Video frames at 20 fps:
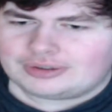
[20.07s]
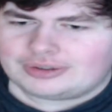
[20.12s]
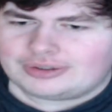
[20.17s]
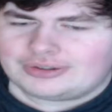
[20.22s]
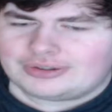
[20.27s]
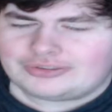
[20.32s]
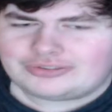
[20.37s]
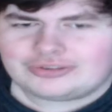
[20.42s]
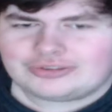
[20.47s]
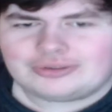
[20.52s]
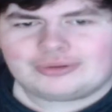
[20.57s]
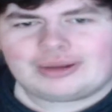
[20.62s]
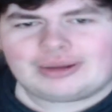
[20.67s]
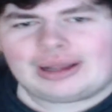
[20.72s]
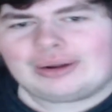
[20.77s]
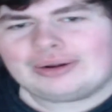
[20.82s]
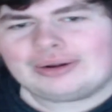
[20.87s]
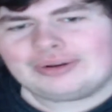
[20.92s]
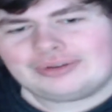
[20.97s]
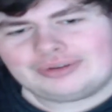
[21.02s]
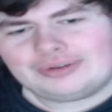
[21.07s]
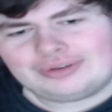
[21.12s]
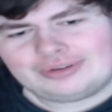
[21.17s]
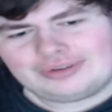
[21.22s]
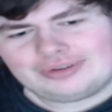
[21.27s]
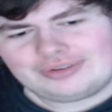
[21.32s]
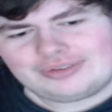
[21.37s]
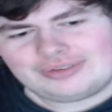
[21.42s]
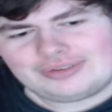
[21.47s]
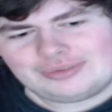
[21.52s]
So,
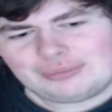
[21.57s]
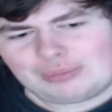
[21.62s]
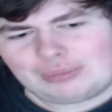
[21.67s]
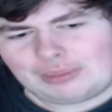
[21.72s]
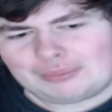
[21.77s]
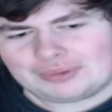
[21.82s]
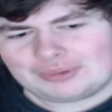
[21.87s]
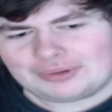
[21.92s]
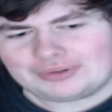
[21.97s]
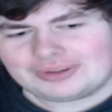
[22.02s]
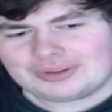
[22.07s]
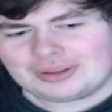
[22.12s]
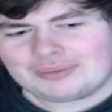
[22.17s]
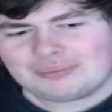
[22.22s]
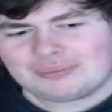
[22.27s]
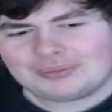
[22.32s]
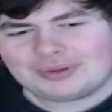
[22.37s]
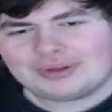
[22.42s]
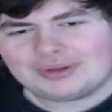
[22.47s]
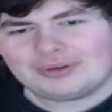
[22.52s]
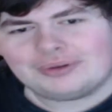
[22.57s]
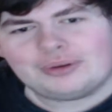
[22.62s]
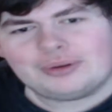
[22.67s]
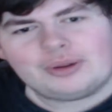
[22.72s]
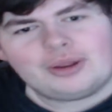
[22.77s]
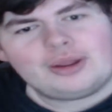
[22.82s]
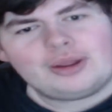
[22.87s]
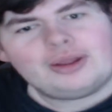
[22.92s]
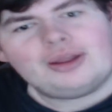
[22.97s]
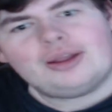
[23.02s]
you probably heard that, but
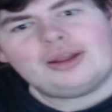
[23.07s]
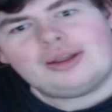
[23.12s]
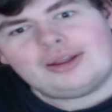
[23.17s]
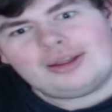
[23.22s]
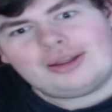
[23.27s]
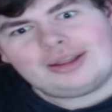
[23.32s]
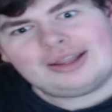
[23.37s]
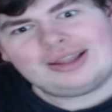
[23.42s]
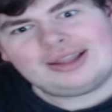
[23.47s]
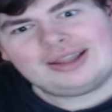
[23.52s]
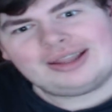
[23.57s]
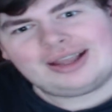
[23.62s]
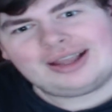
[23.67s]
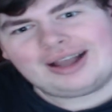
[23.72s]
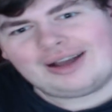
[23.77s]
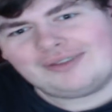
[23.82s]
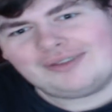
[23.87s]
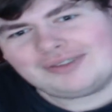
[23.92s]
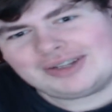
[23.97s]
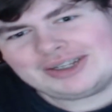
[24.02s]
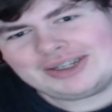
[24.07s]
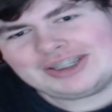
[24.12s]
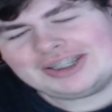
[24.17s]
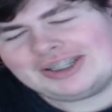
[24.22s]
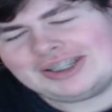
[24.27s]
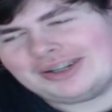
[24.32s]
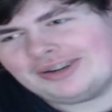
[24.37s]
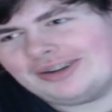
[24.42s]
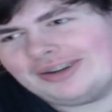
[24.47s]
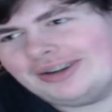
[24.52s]
I'm getting it
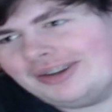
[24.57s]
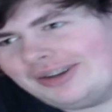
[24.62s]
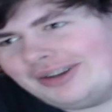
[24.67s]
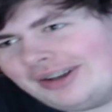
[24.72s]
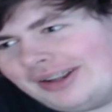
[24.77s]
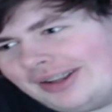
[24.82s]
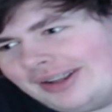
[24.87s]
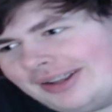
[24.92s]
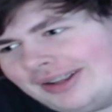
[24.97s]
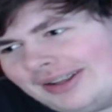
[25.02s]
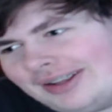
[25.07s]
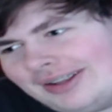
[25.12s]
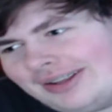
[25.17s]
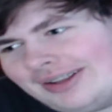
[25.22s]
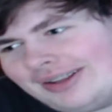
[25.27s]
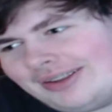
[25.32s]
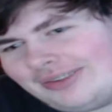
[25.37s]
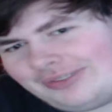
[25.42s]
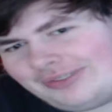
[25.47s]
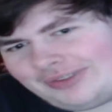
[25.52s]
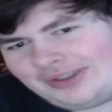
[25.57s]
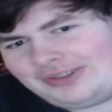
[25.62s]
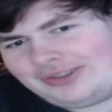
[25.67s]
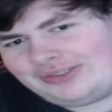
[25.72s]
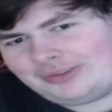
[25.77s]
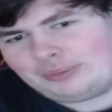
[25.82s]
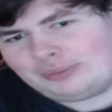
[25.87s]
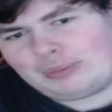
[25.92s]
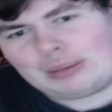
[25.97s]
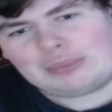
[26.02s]
on sites
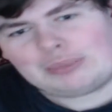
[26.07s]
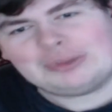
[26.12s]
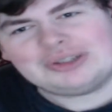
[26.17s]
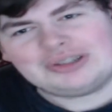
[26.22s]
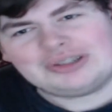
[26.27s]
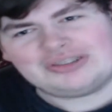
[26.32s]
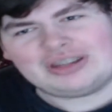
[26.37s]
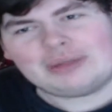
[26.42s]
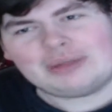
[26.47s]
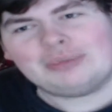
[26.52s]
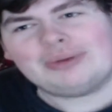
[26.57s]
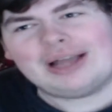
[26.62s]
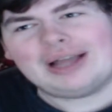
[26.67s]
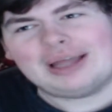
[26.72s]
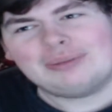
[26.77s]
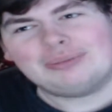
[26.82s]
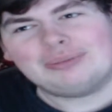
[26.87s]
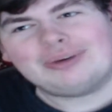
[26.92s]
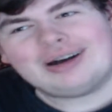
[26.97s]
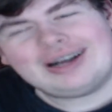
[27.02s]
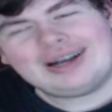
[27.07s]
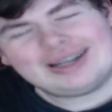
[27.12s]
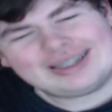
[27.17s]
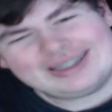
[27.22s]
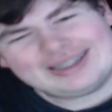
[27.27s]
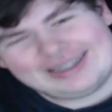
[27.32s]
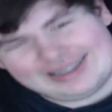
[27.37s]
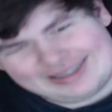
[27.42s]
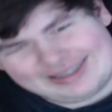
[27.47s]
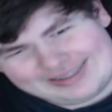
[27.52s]
that make me disable ad block,
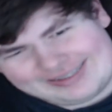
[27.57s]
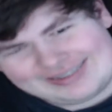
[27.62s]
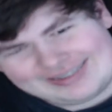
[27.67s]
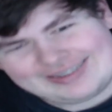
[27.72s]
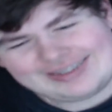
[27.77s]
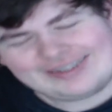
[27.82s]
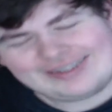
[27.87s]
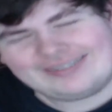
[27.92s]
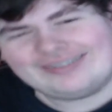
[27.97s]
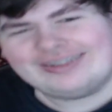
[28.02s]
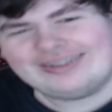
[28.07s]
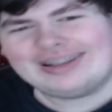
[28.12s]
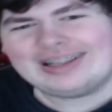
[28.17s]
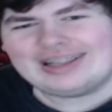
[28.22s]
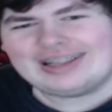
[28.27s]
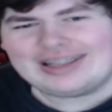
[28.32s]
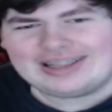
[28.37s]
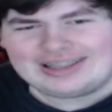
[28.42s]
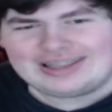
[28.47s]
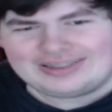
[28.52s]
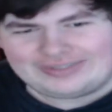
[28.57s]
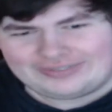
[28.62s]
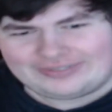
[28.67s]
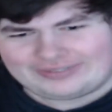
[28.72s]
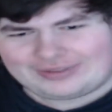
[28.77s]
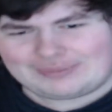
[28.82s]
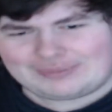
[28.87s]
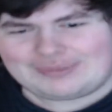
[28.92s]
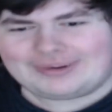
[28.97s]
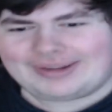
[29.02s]
so there's
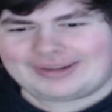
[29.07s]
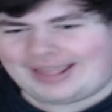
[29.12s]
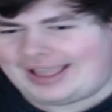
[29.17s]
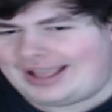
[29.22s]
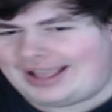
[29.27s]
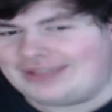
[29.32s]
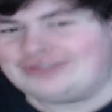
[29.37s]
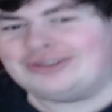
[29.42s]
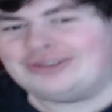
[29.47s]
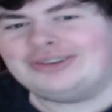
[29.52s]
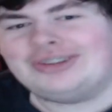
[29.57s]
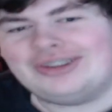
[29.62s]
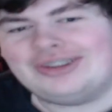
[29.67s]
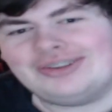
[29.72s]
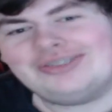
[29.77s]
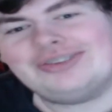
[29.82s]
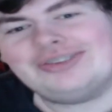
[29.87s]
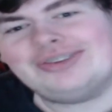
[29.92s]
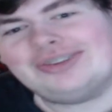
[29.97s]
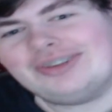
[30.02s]
gonna be a lot of ads on this.